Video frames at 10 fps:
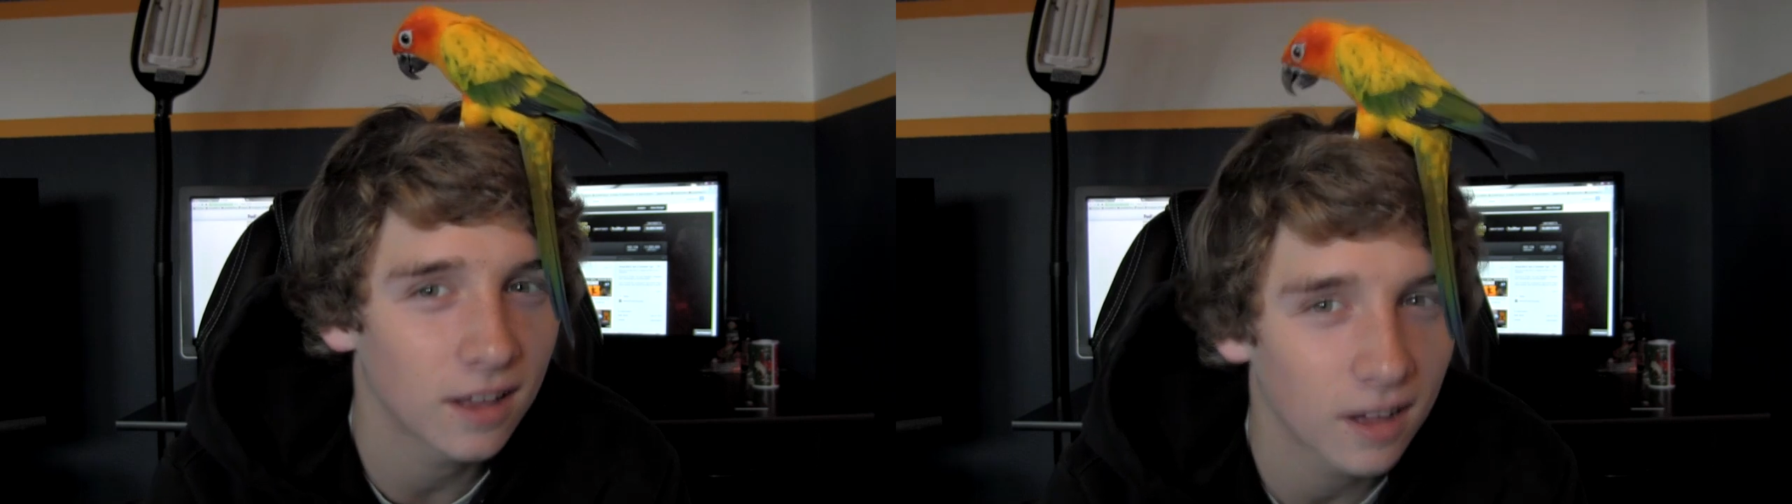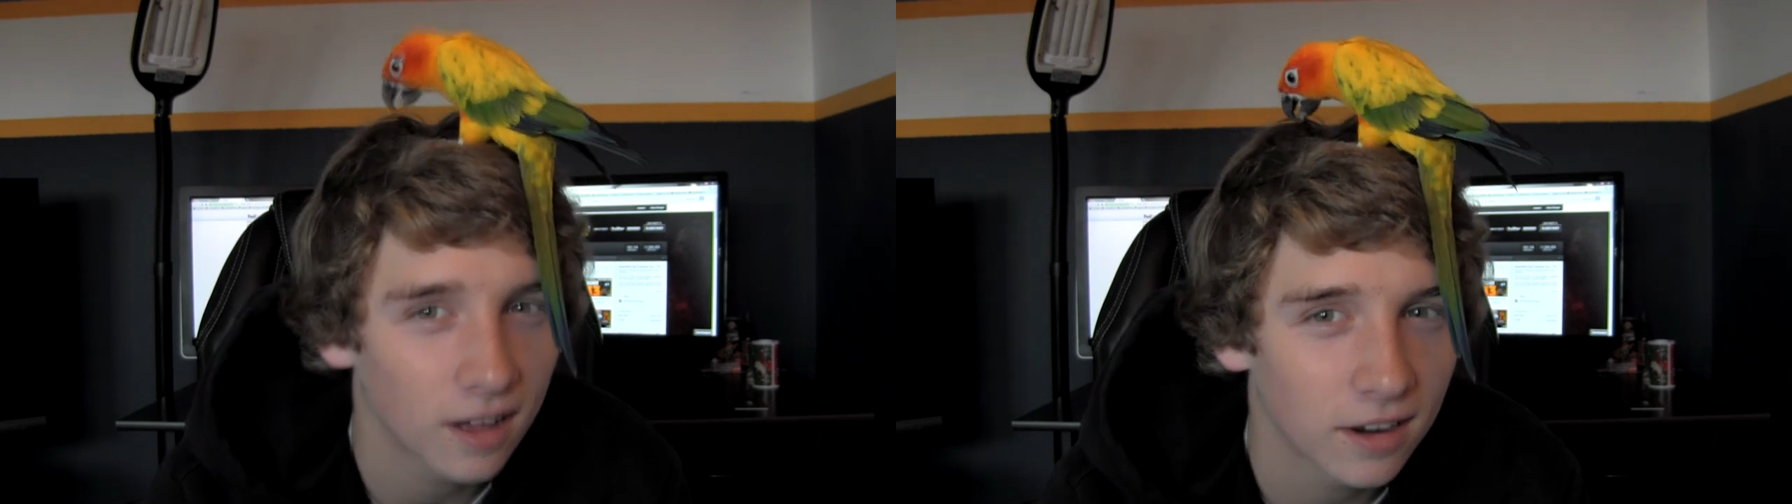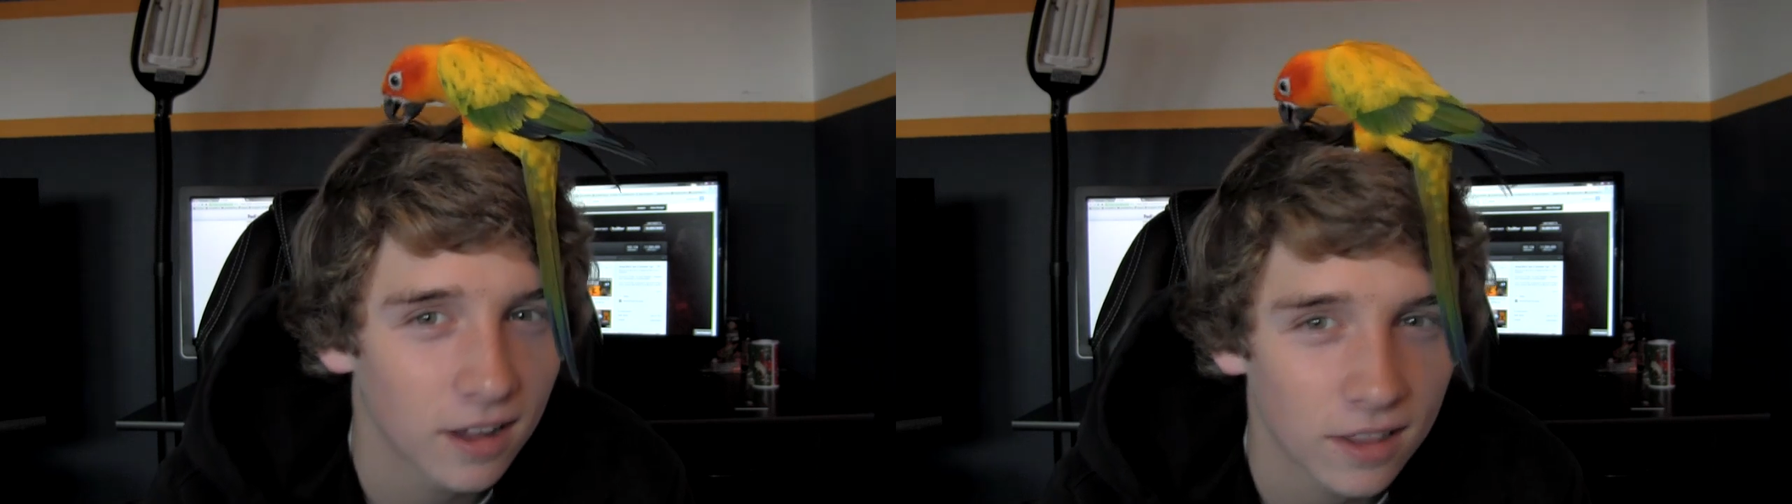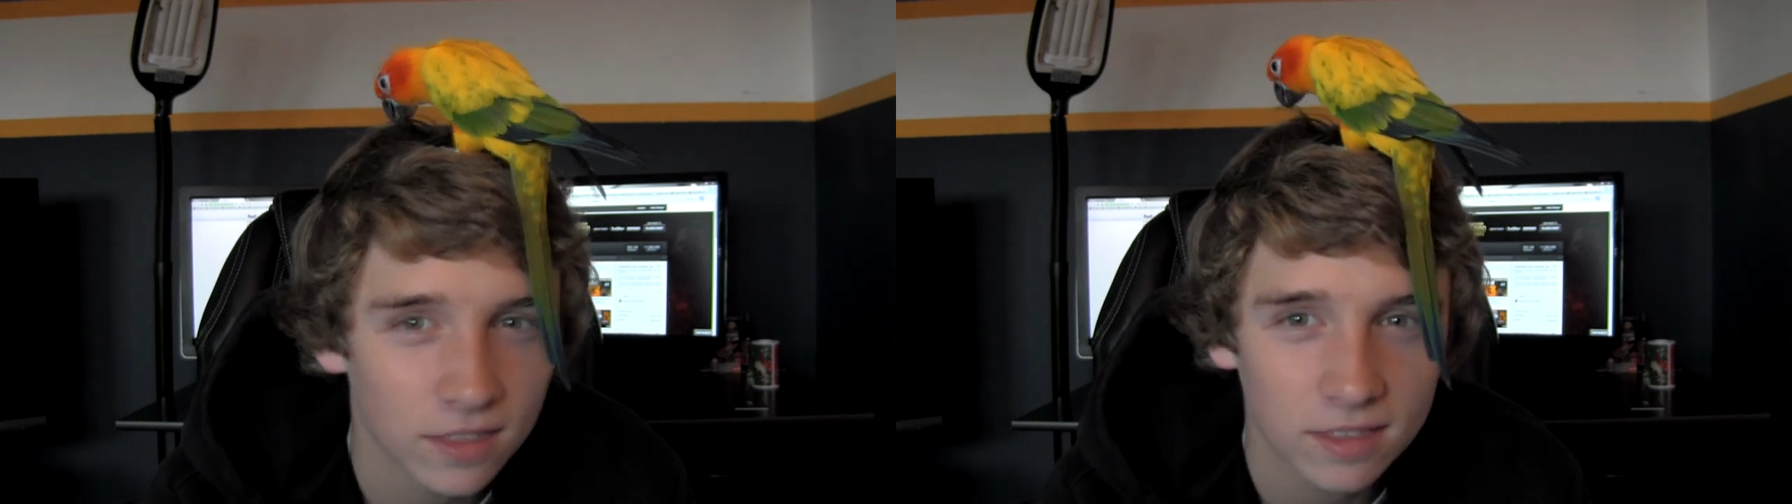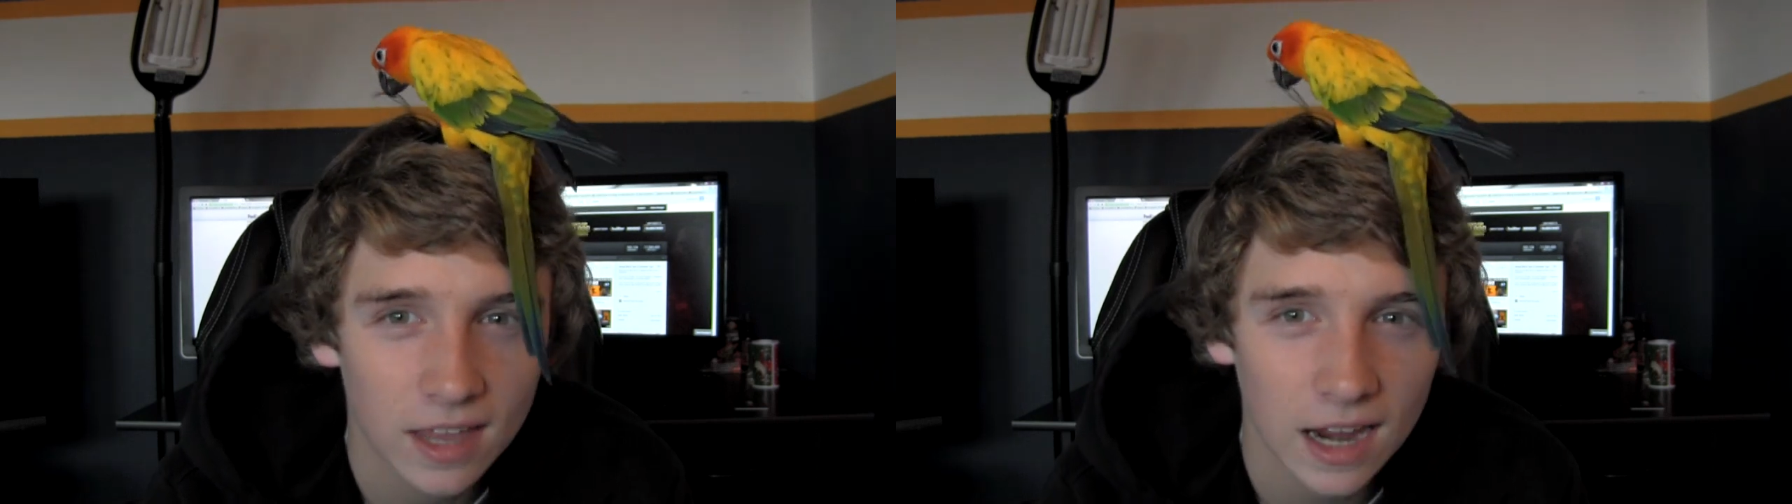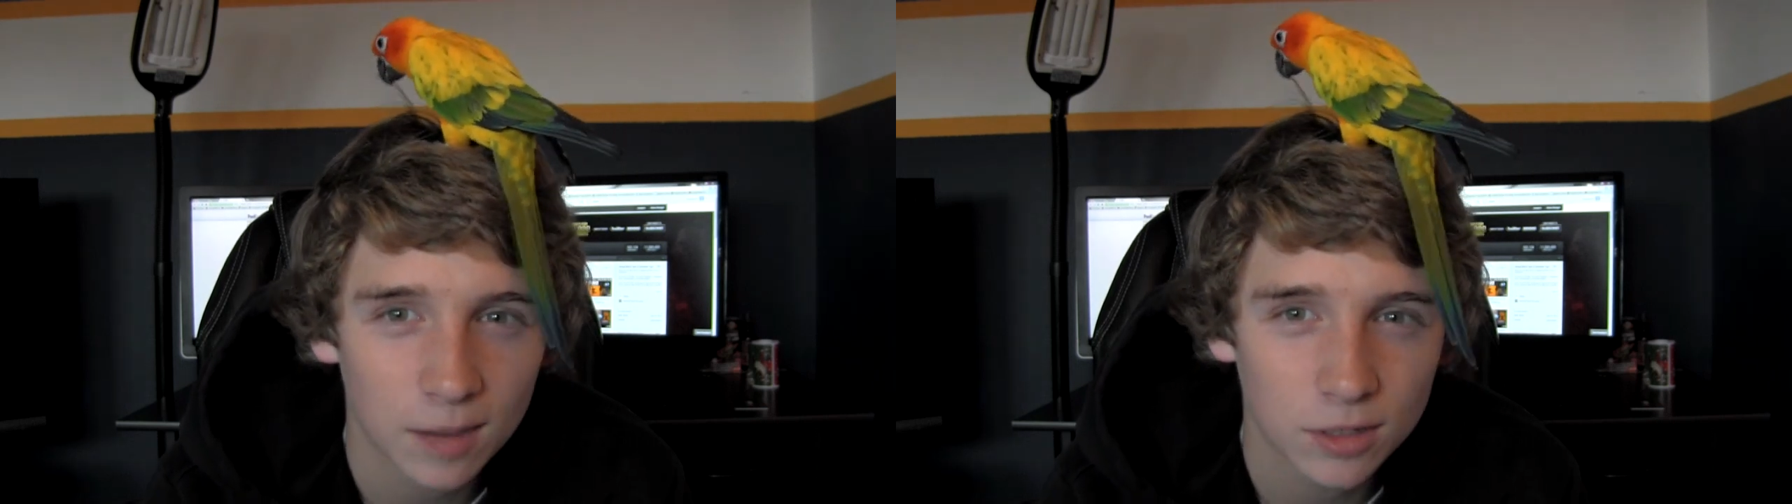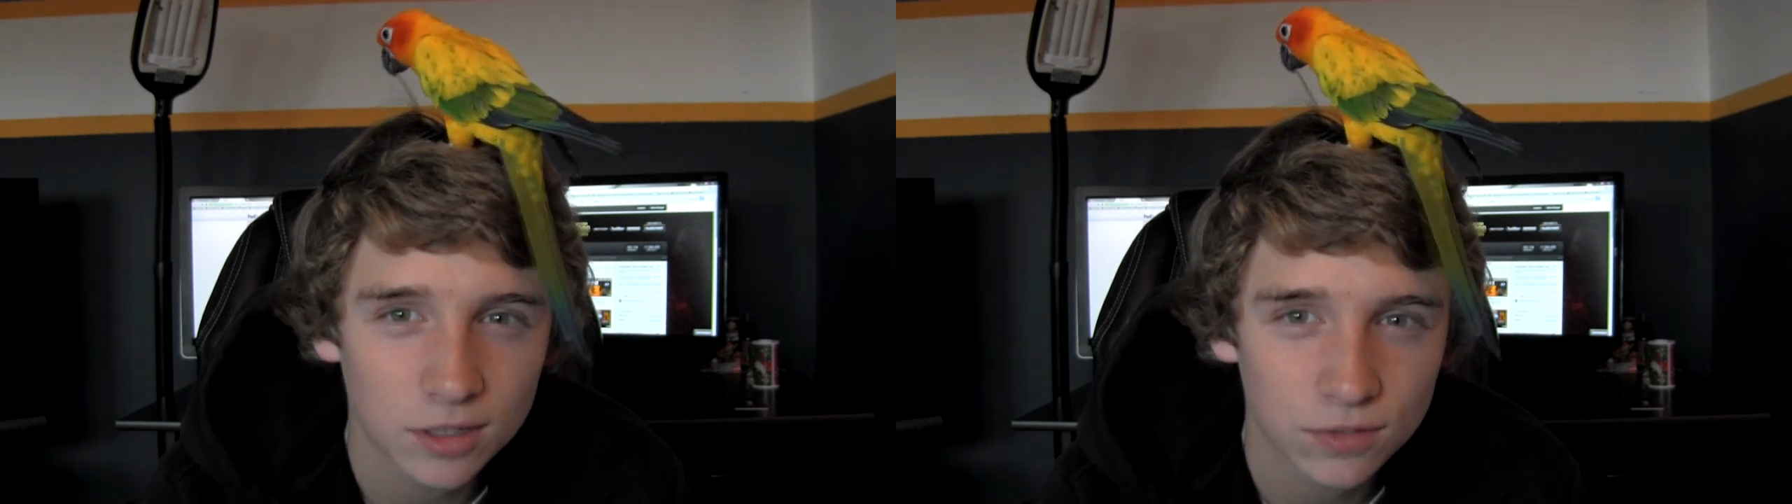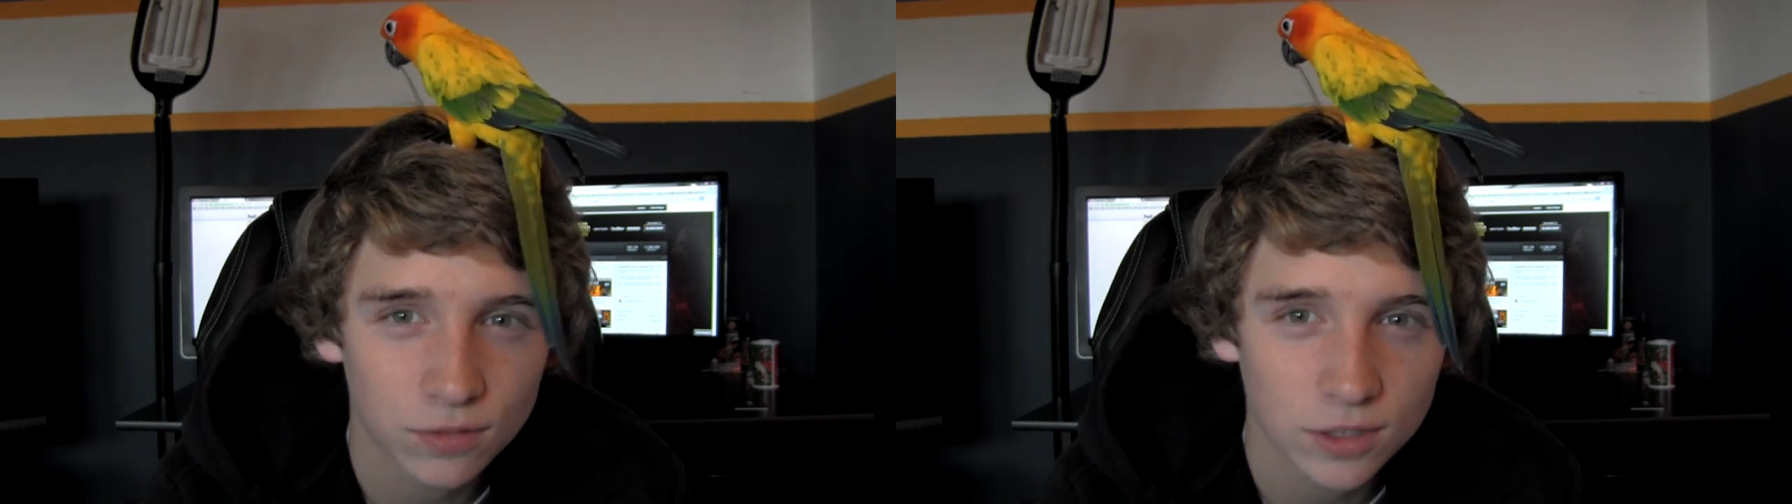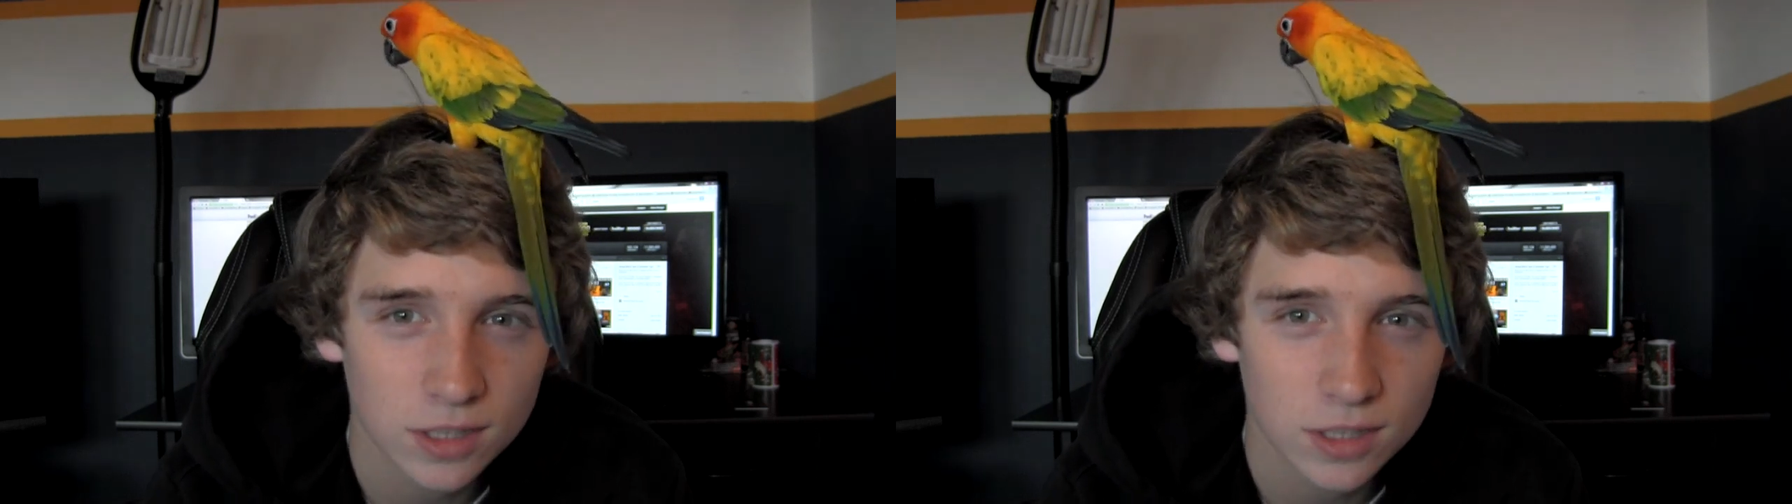On, on camera for